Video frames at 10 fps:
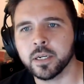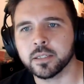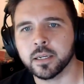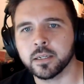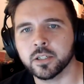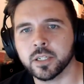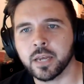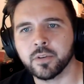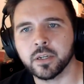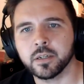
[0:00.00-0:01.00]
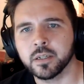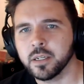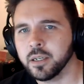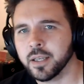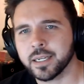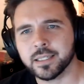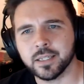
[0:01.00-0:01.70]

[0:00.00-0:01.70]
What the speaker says: So just have you, like I said,